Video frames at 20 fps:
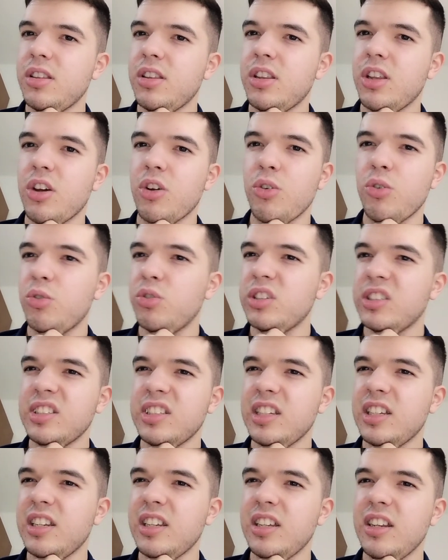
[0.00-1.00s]
the whole
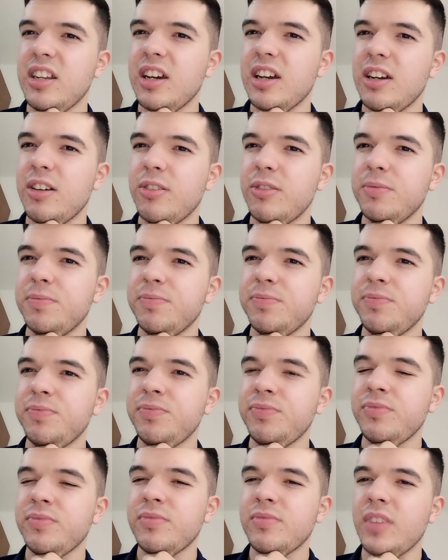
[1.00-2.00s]
city down.
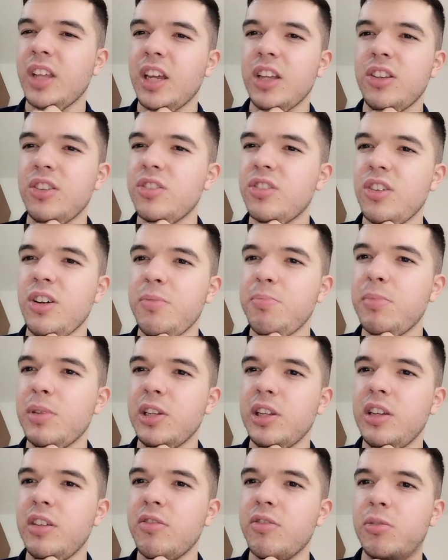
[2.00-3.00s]
It's not
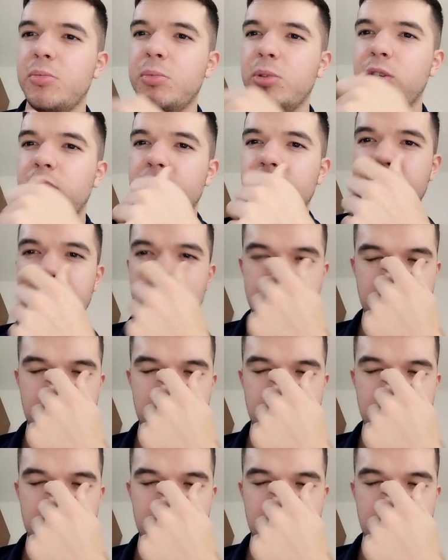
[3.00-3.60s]
believable.